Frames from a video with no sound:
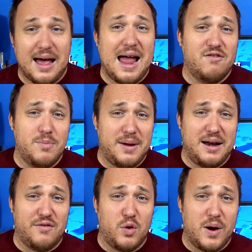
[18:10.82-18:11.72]
I haven't been
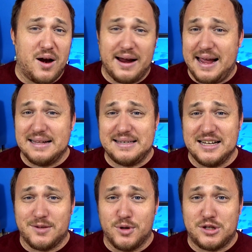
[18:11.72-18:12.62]
everywhere. I can't say
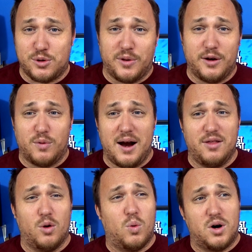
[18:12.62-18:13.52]
it's the most thrilling ride
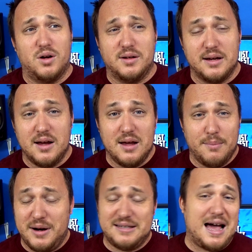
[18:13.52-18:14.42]
in the world,
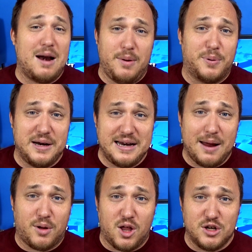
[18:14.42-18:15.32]
but it's gotta be pretty
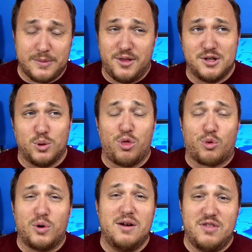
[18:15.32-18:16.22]
damn close. I mean, there's only
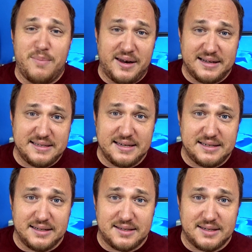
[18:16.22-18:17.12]
3 of them in
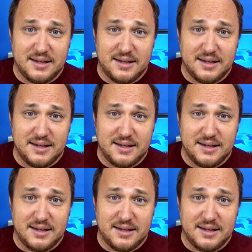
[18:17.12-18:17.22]
existence.